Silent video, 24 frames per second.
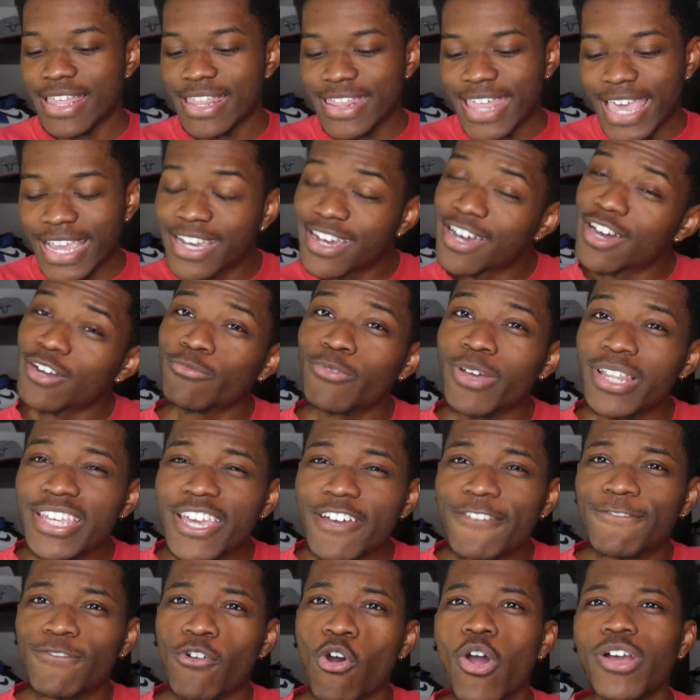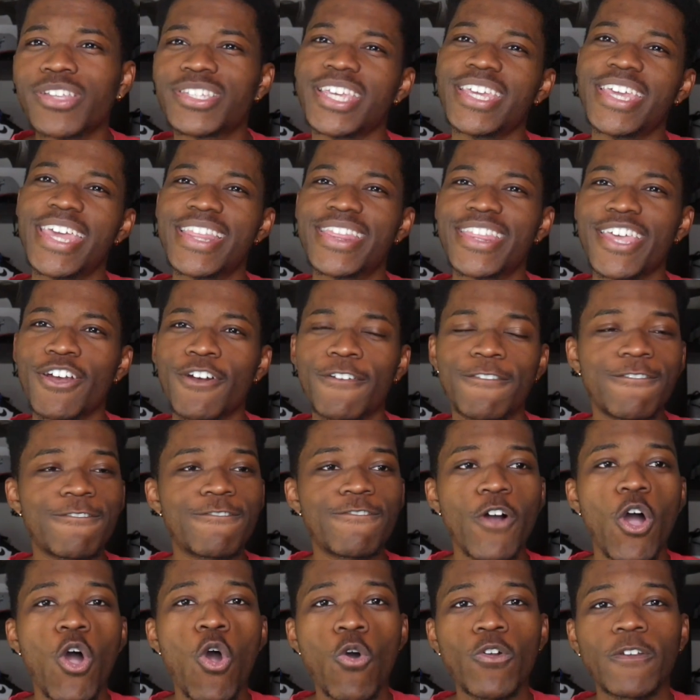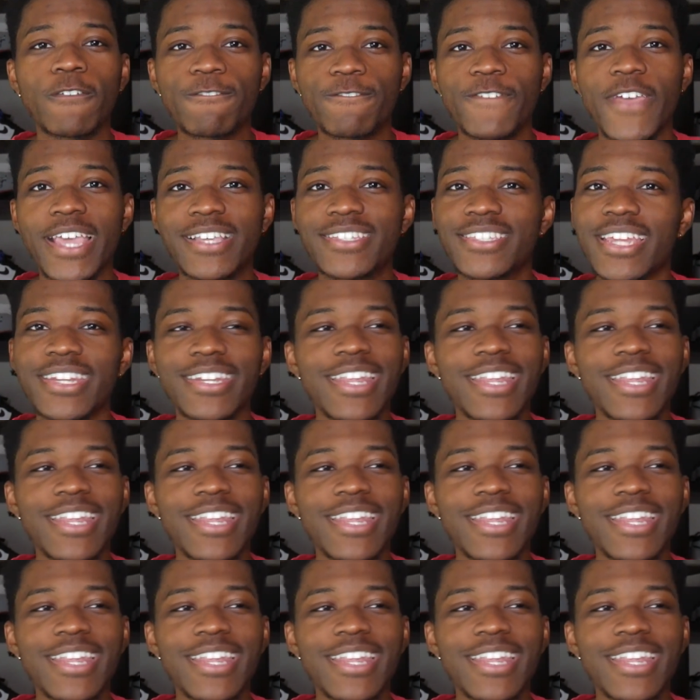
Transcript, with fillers: that couldn't really afford to get their phone fixed,